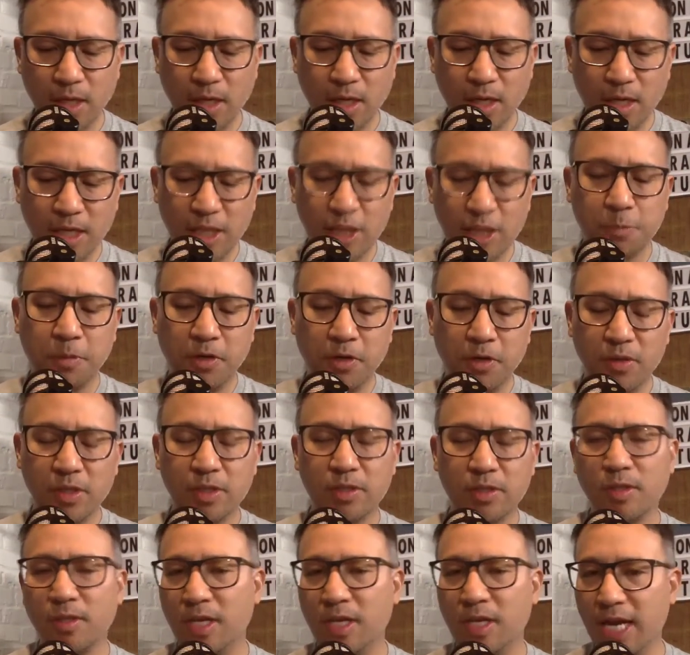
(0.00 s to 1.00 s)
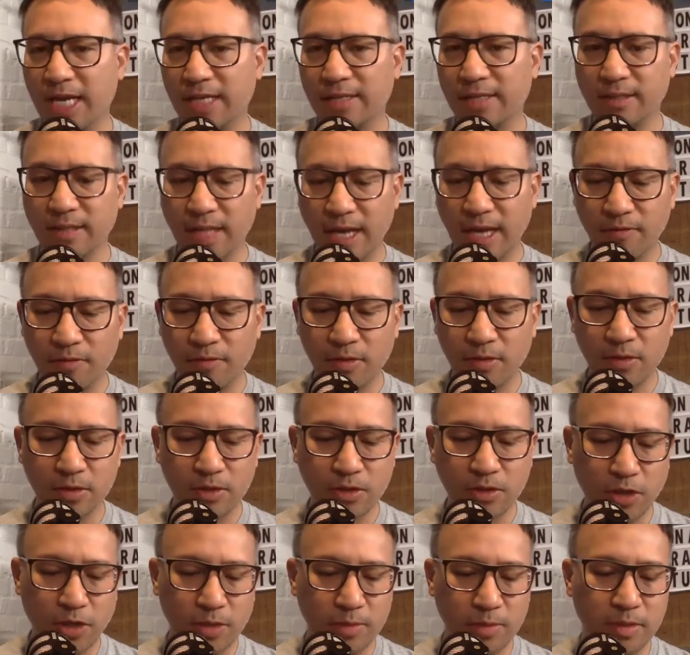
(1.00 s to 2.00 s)
experience to the next level in
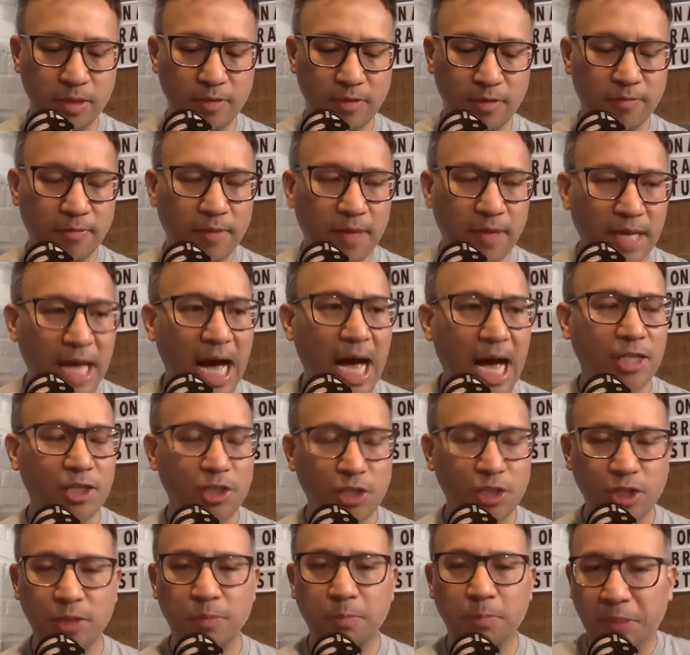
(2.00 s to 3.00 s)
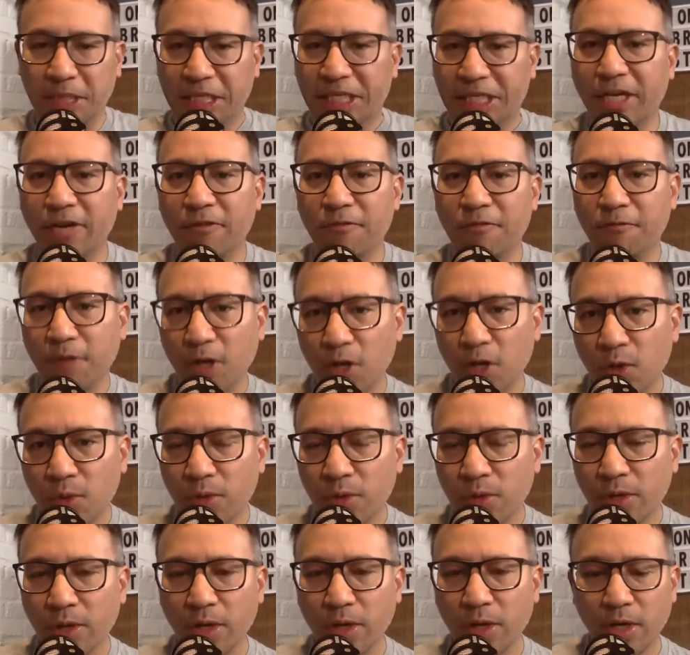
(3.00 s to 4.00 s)
terms of not just being a
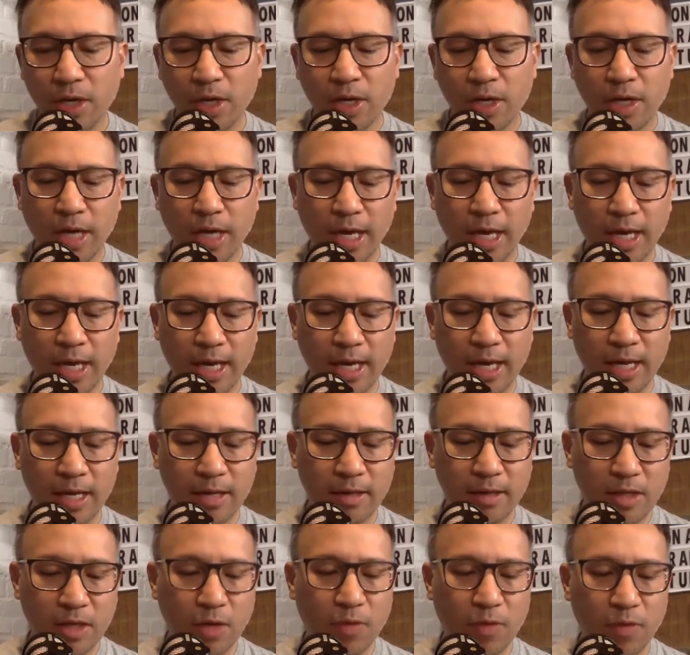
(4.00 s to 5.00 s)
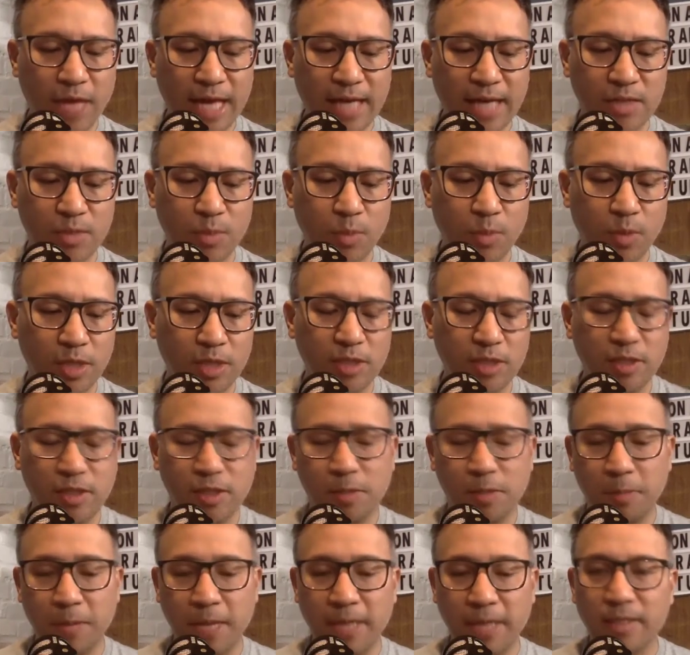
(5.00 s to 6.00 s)
phone. And, you know, that is what is
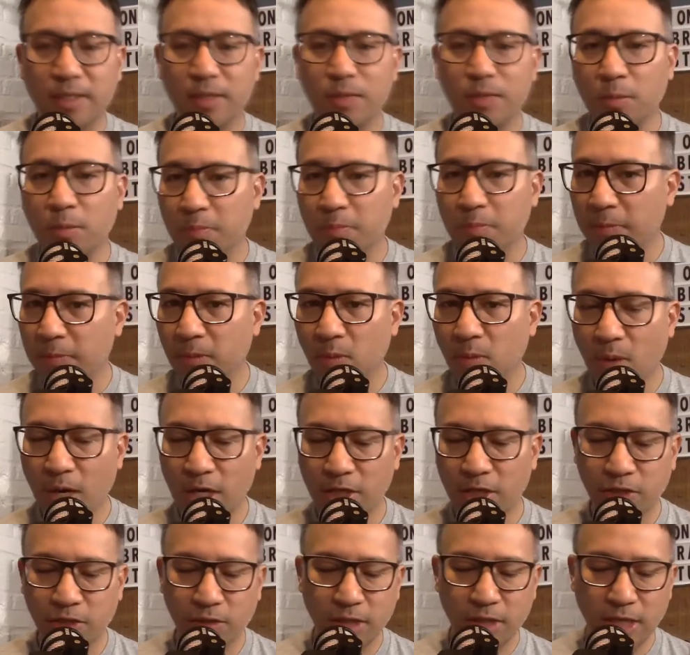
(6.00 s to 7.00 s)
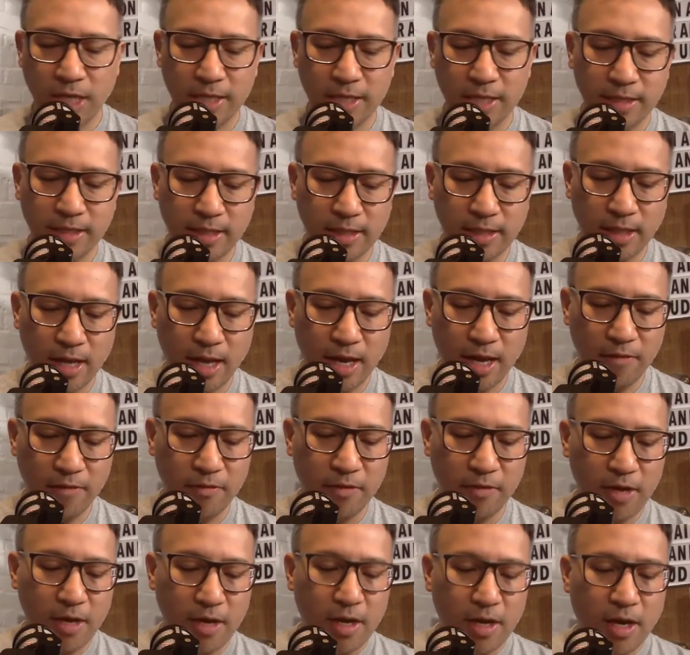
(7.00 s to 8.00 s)
expected when people watch your content live.
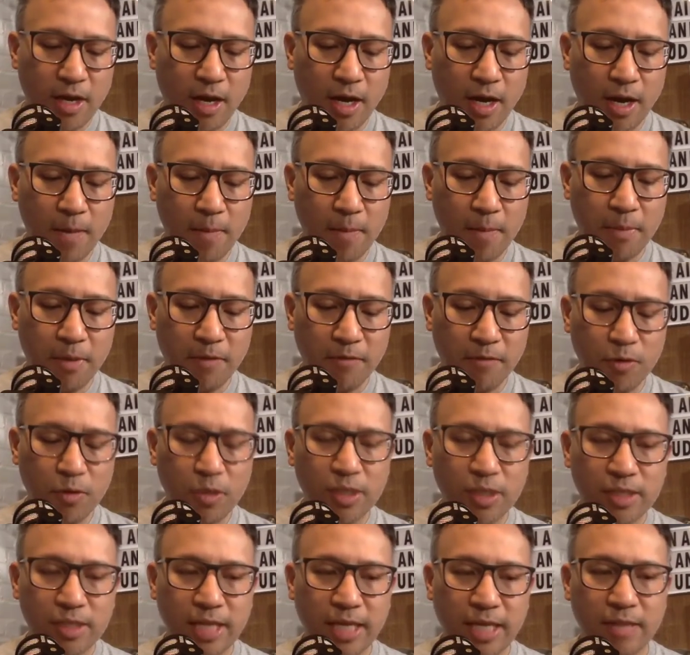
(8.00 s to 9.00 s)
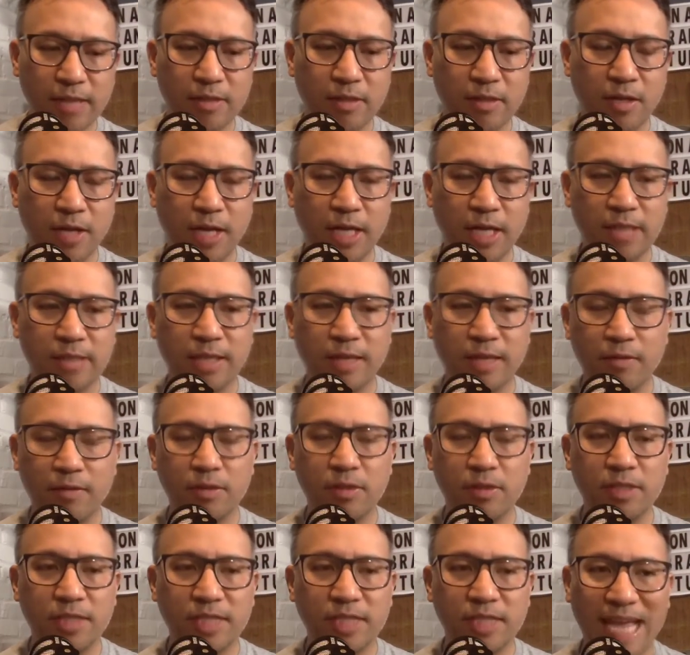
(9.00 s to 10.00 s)
But if you could take it to the next level
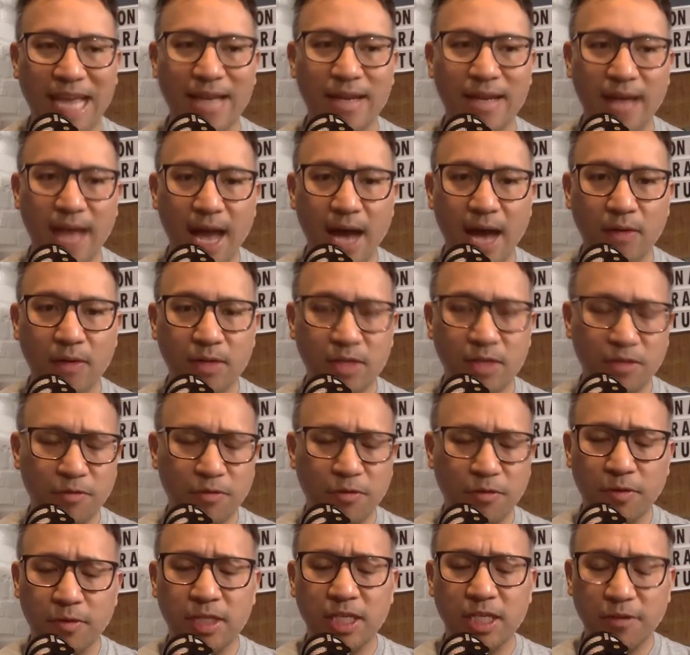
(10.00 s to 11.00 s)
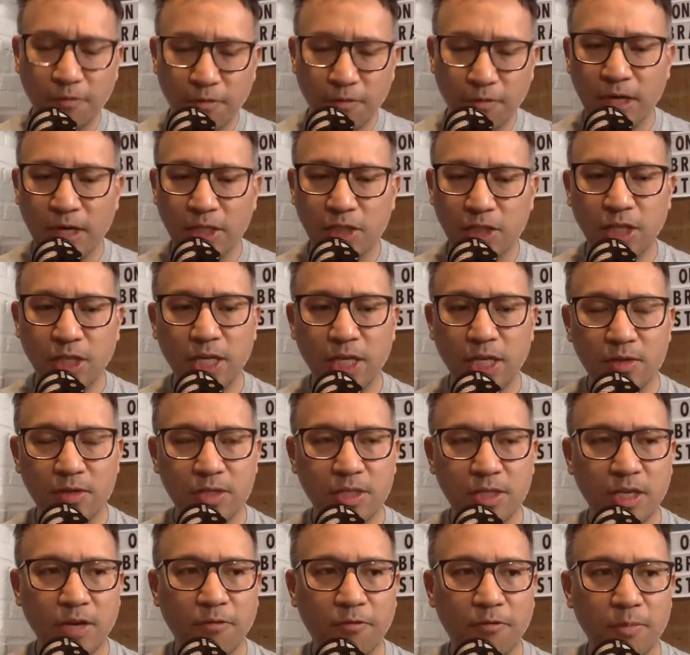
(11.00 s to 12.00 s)
to stand out and differentiate
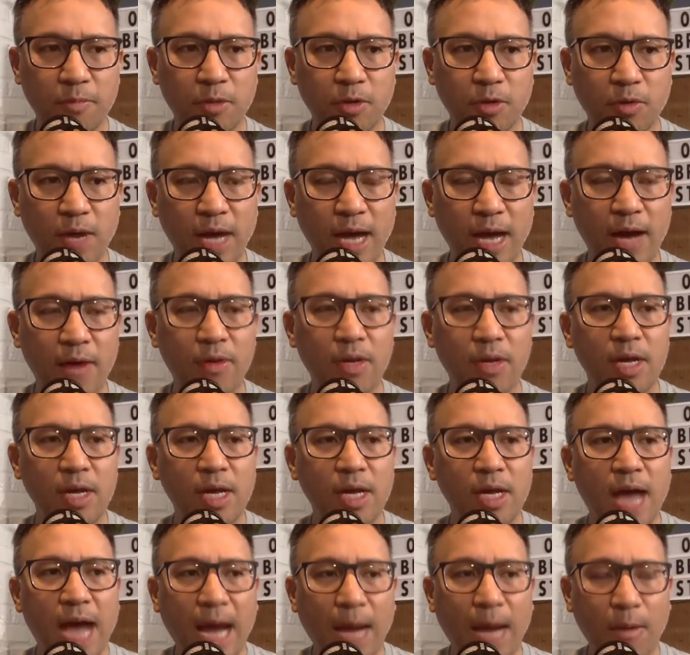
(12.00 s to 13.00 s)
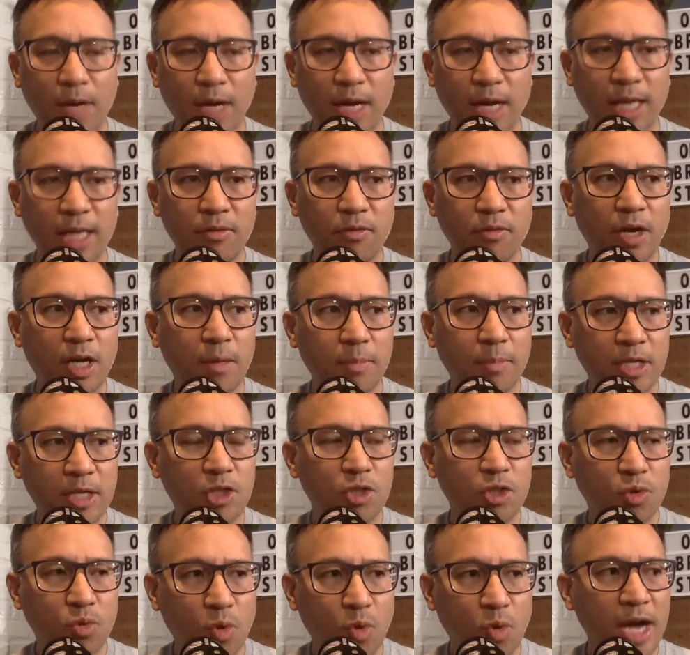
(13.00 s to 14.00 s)
yourself from the crowd, I would highly recommend
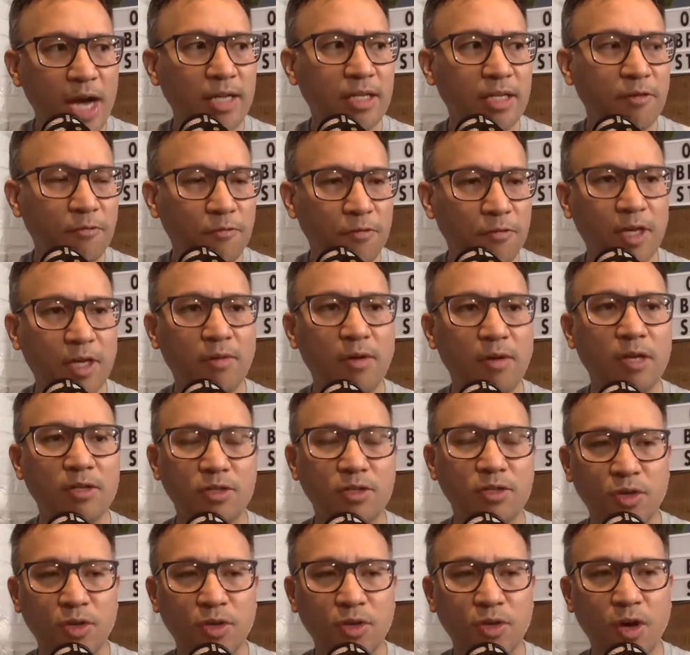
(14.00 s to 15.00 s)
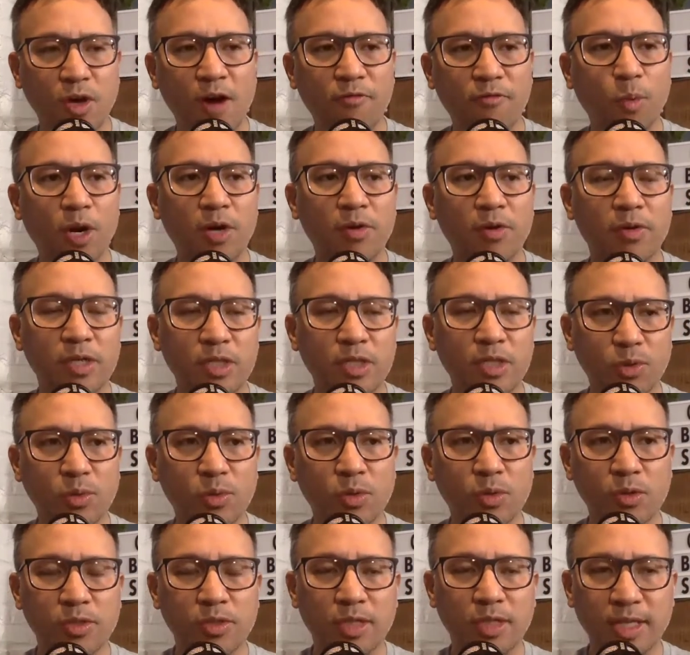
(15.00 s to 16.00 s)
trying to figure out software and
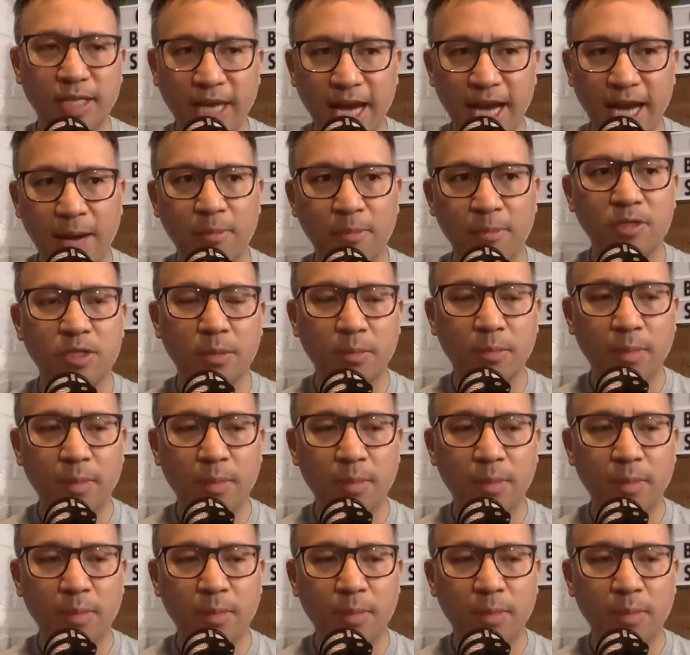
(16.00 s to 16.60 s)
tools and cameras and